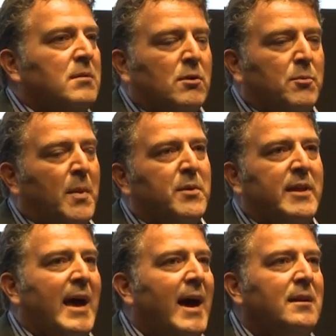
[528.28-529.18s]
You remember
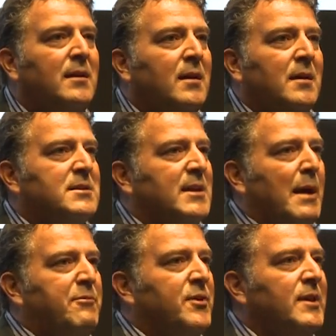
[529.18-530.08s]
the ad? There's an
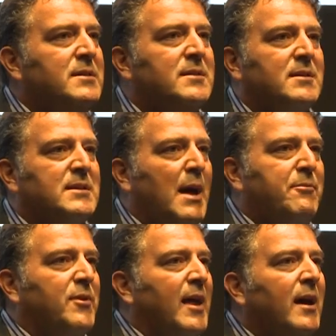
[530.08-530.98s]
app for this, there's an
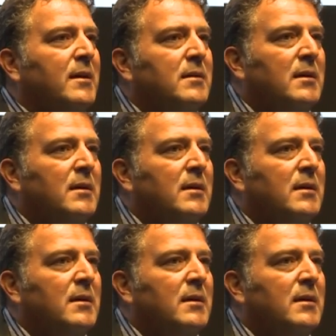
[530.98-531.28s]
app for that.